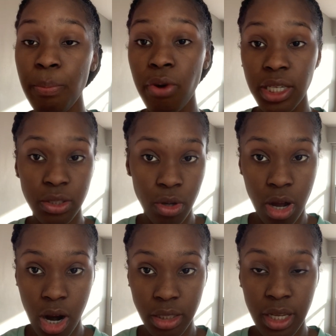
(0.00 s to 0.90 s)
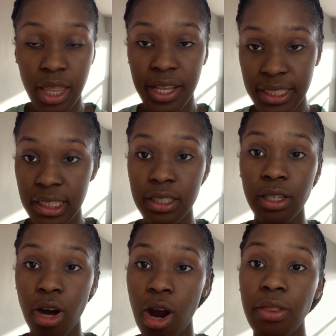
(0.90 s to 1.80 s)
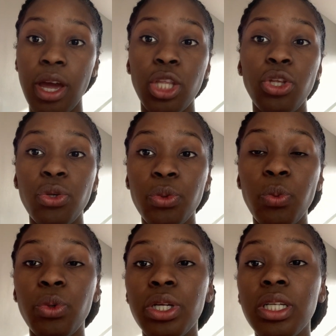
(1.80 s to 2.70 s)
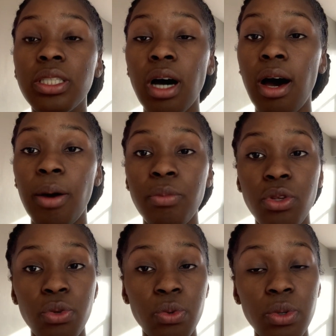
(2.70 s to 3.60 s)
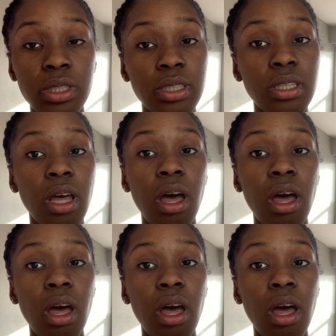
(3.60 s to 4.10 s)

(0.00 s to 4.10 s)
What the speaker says: press the card, and this is the card that you would use